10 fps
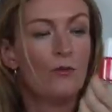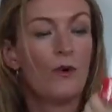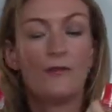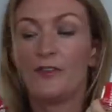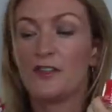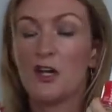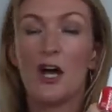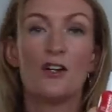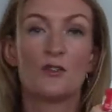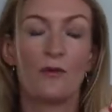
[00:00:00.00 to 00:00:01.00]
One for the
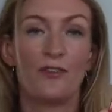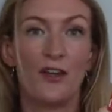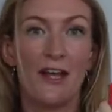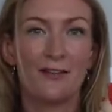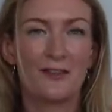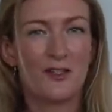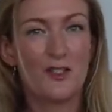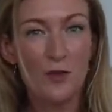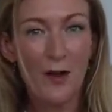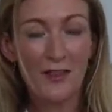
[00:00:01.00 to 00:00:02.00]
toes, one for the nails.
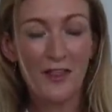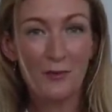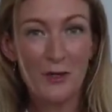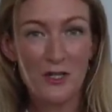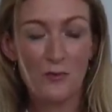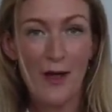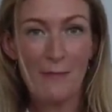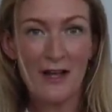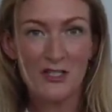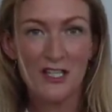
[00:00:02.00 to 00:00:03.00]
Do I think we should
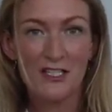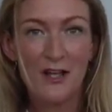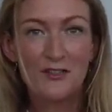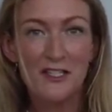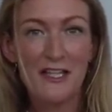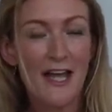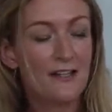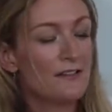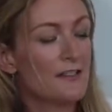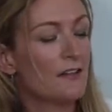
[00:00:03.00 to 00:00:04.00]
wear matching toes and
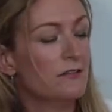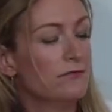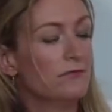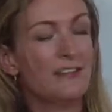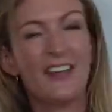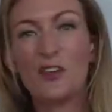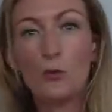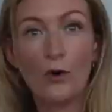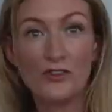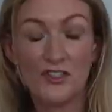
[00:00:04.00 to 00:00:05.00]
nails? If
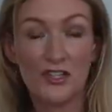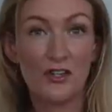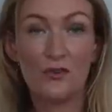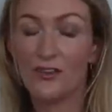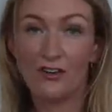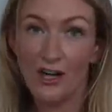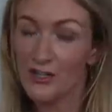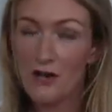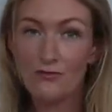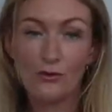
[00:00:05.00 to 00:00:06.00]
you want to, there
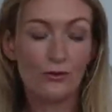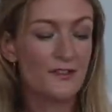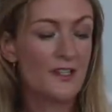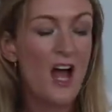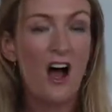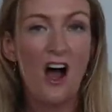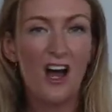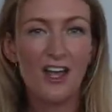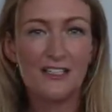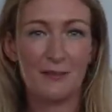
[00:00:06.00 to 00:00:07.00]
are no rules.
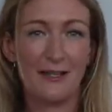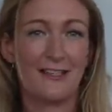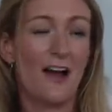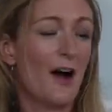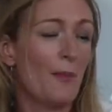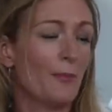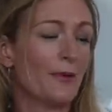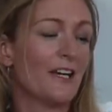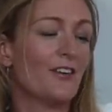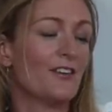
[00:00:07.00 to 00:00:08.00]
I like to mix it up
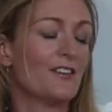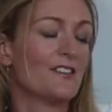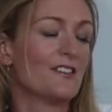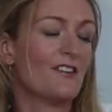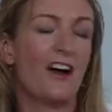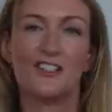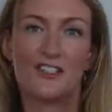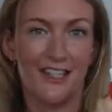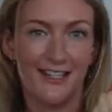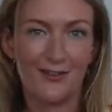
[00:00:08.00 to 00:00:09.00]
because I
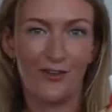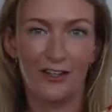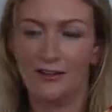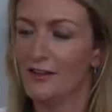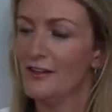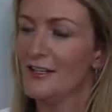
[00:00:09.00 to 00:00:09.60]
just think it's fun.